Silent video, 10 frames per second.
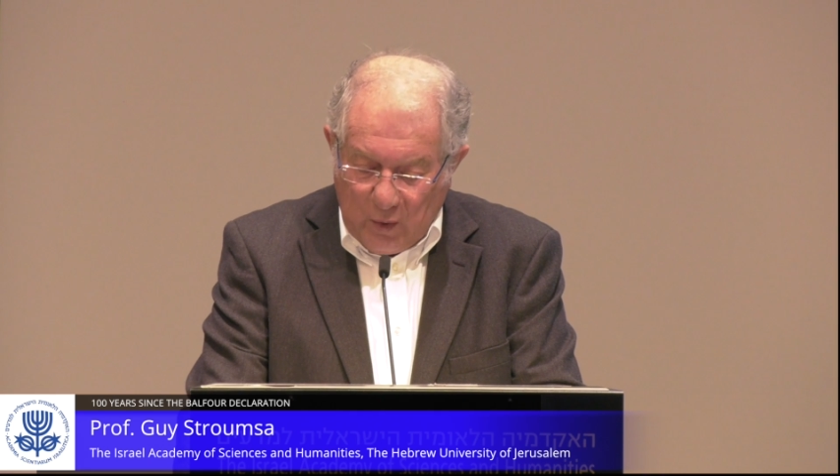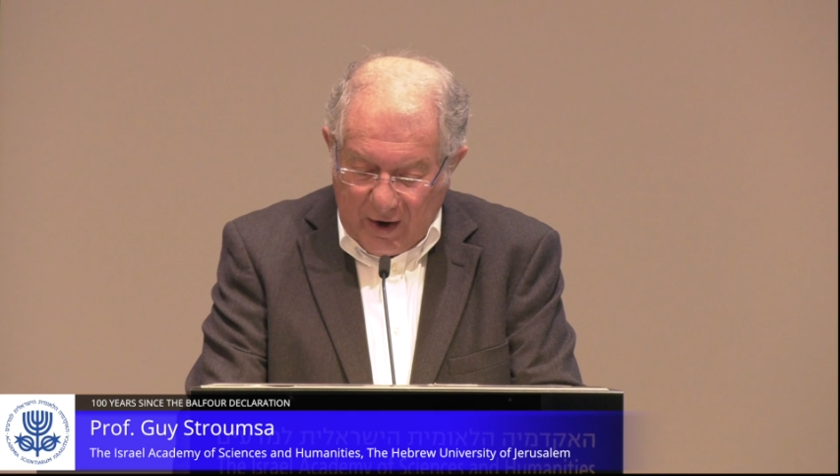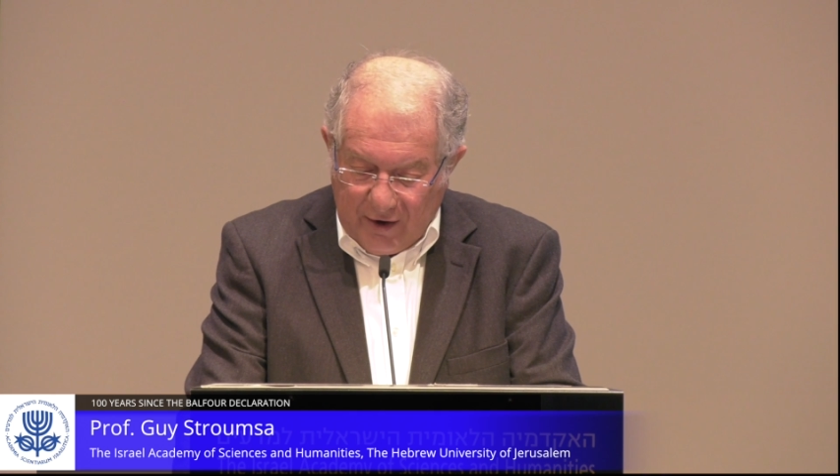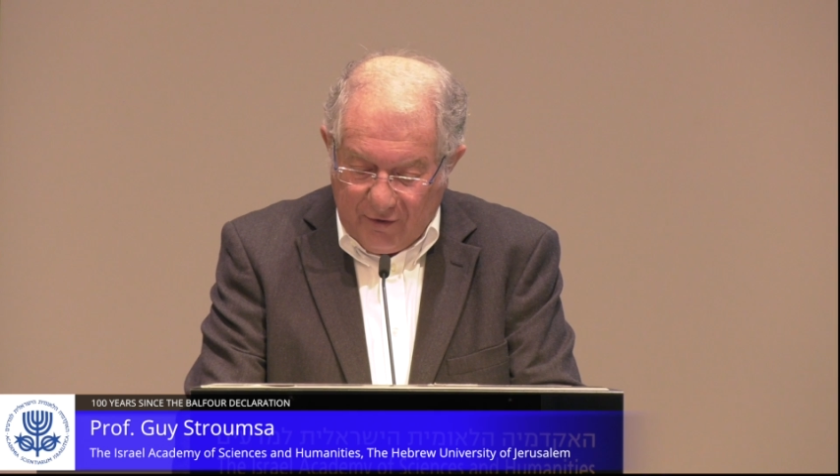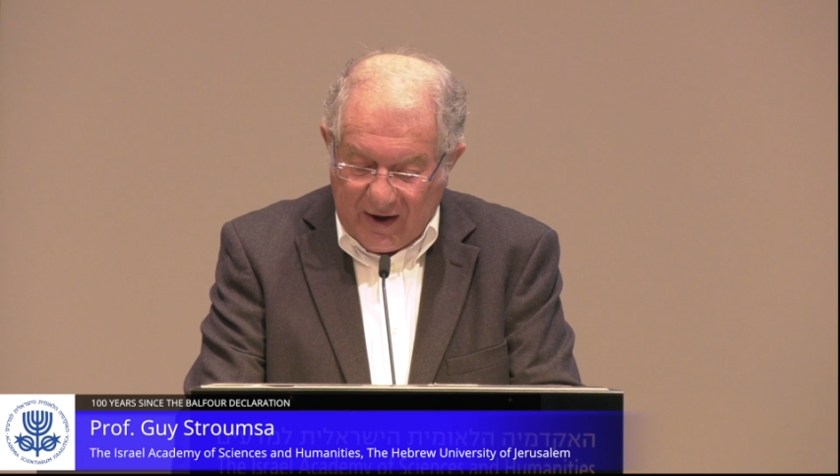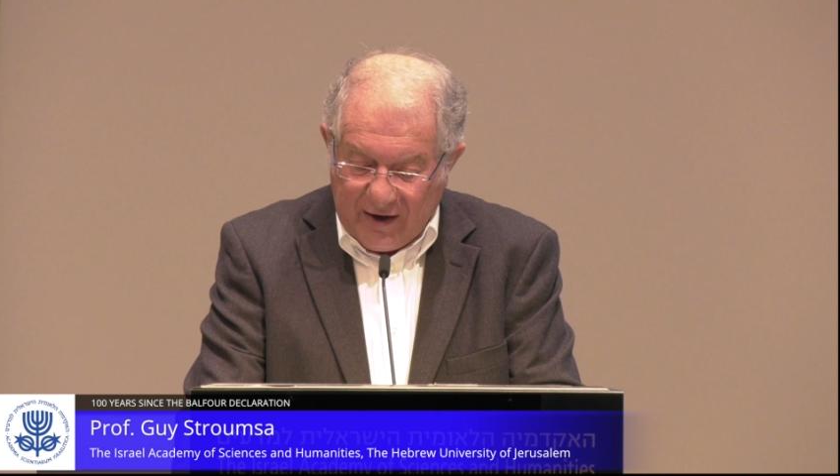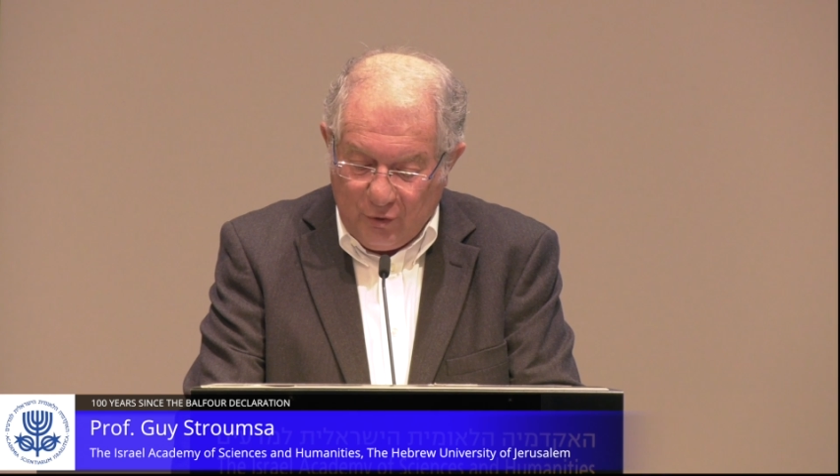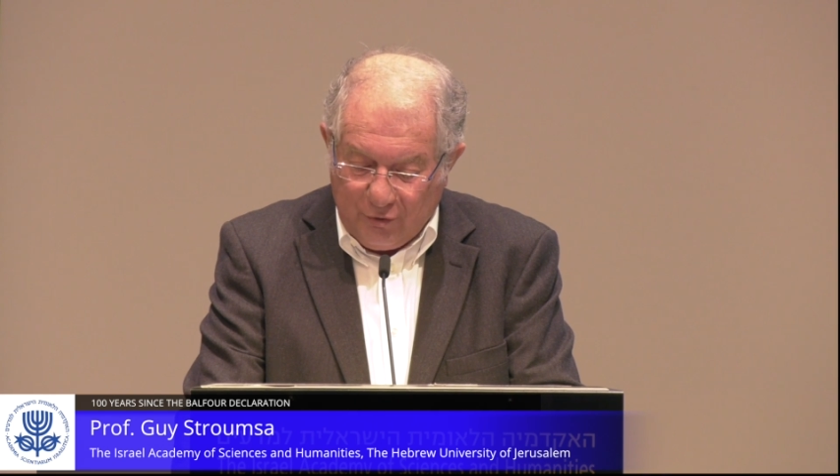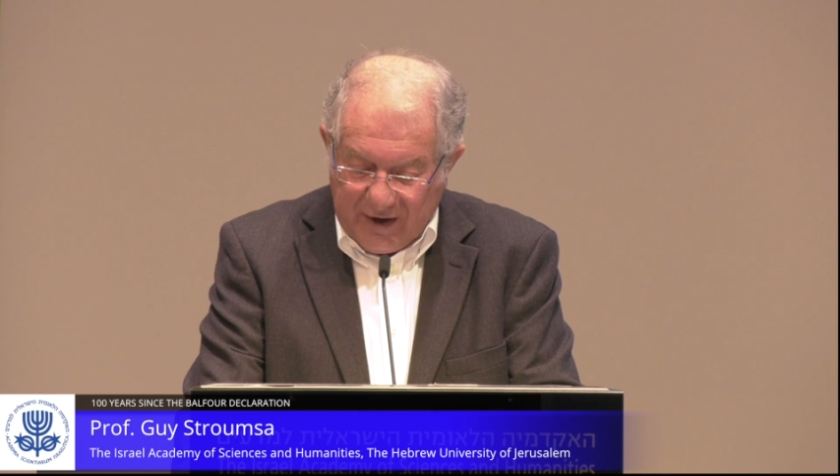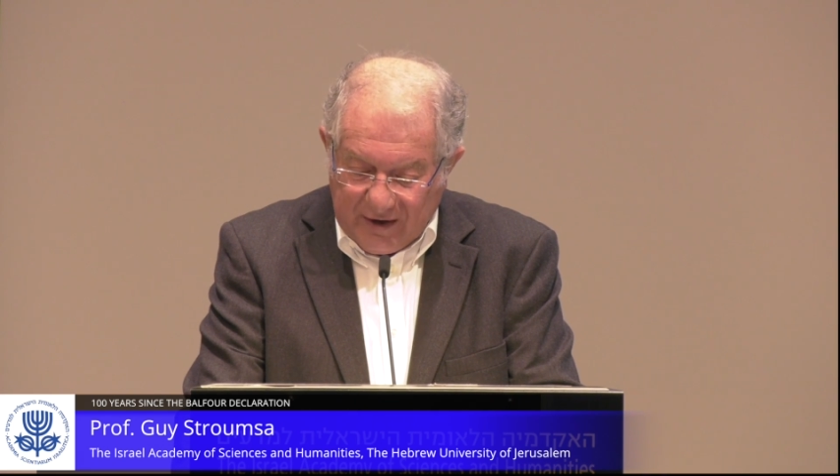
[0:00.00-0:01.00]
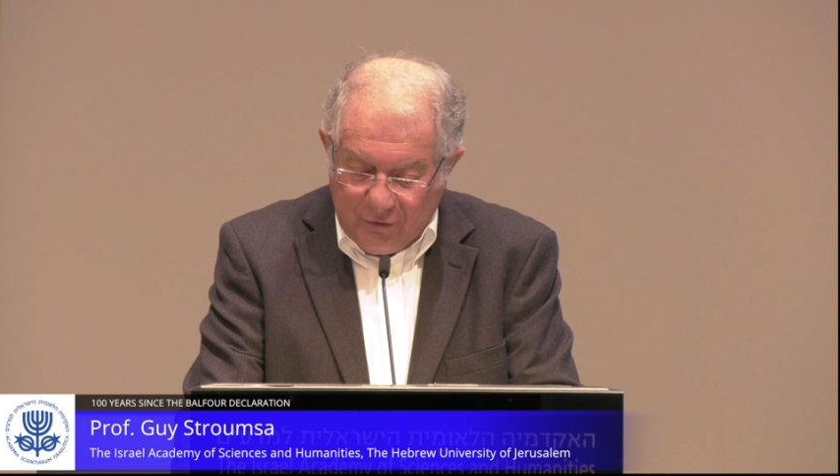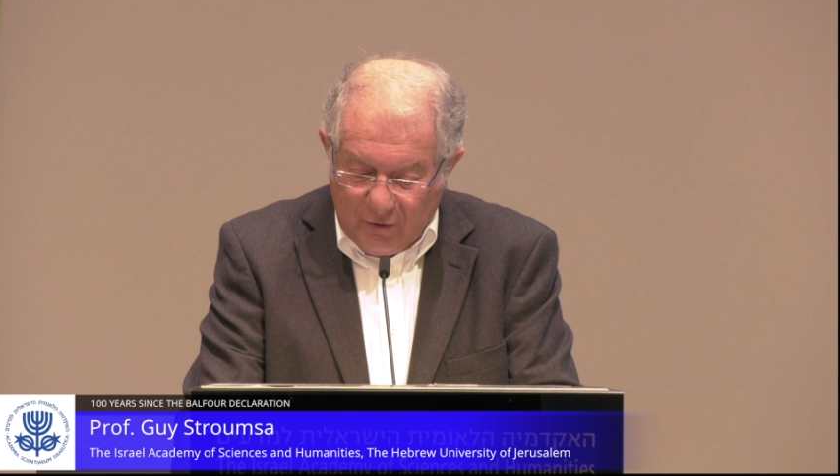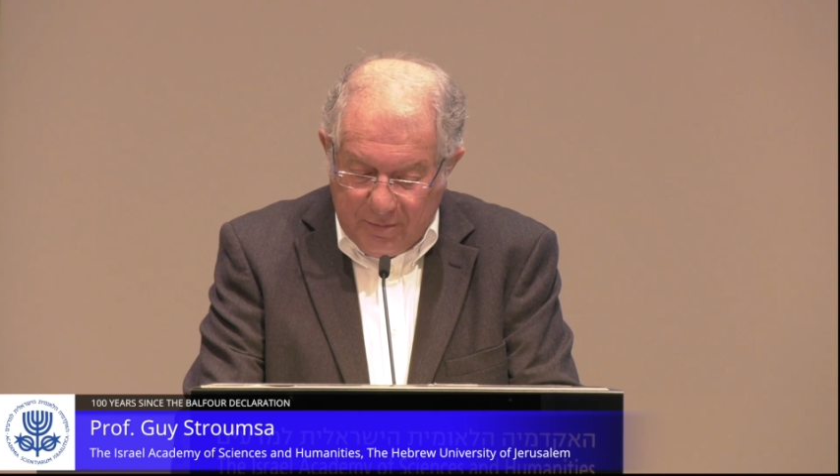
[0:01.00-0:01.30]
were an Oriental